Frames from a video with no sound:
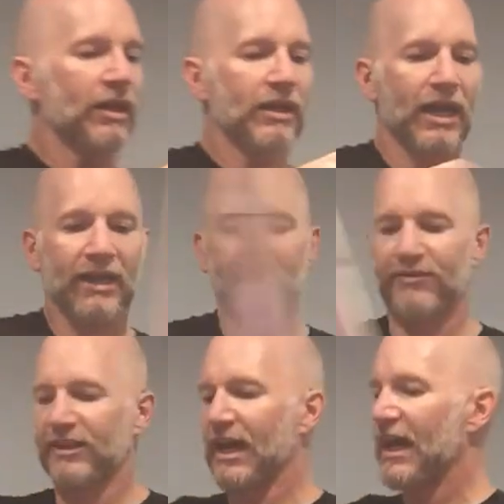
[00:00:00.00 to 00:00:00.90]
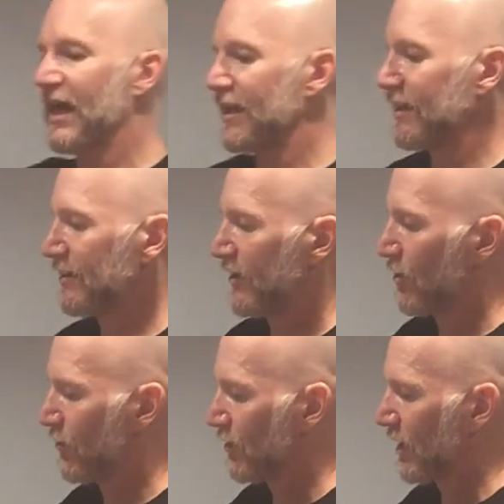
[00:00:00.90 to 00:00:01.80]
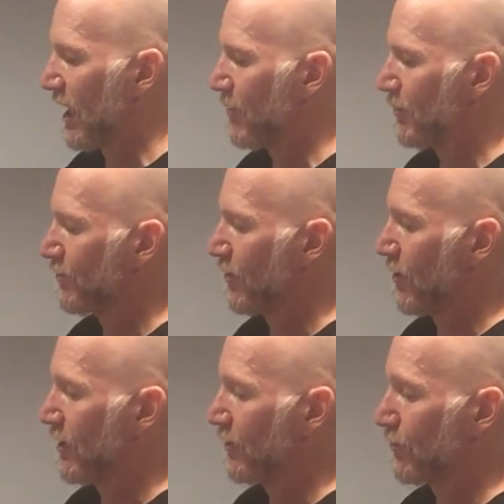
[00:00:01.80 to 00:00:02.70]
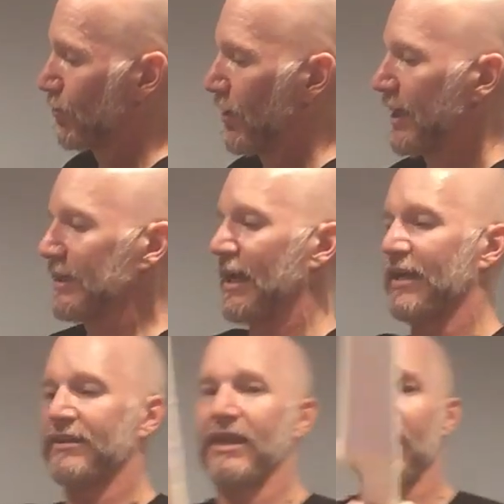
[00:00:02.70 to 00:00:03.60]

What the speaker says: kind of guide it and overlap it so that it's right at